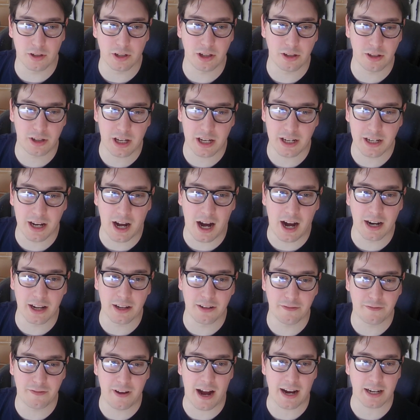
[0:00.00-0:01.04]
You cannot, in
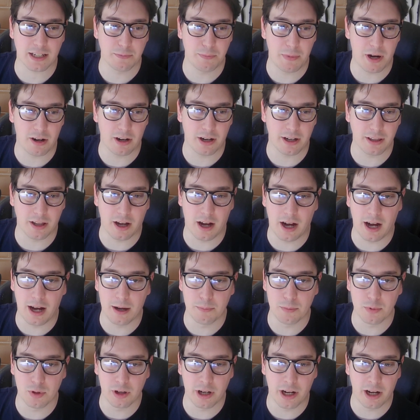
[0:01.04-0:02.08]
fact, marry the hot
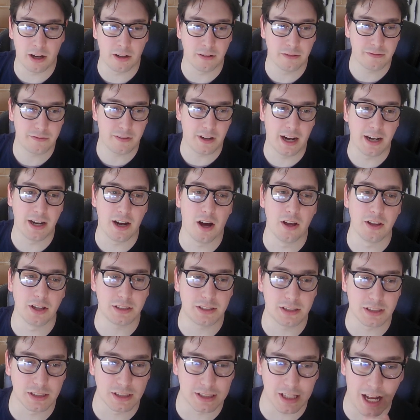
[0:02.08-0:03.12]
moon elf. I know this
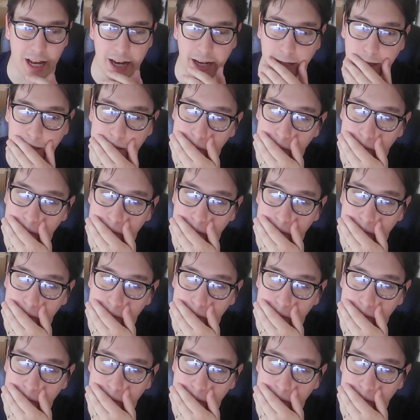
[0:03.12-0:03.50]
is like